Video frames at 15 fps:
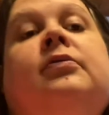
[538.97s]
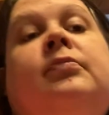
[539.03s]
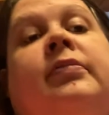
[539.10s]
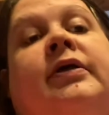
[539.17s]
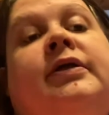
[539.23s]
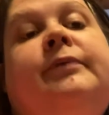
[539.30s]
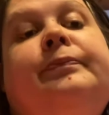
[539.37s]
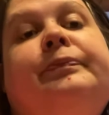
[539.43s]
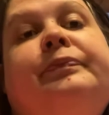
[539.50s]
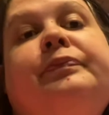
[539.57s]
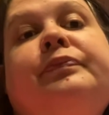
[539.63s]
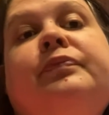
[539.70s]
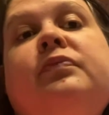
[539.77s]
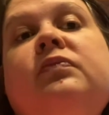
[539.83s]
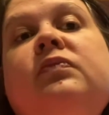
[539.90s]
But,
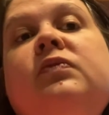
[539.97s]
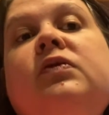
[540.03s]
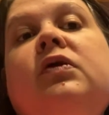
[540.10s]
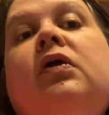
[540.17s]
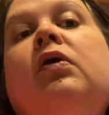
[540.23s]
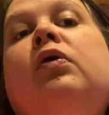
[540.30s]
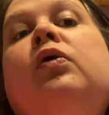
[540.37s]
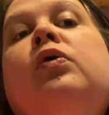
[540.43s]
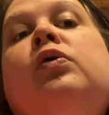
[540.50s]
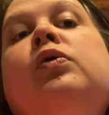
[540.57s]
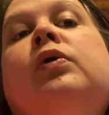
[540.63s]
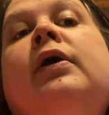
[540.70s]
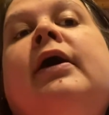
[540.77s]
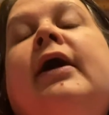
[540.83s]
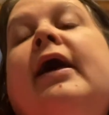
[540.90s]

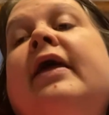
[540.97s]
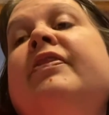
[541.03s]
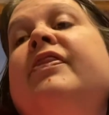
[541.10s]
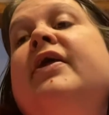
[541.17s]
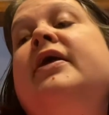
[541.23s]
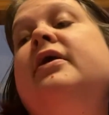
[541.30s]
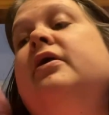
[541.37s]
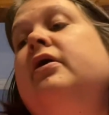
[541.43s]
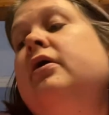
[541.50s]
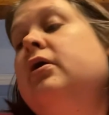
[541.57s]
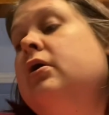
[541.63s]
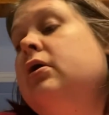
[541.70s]
oh, I think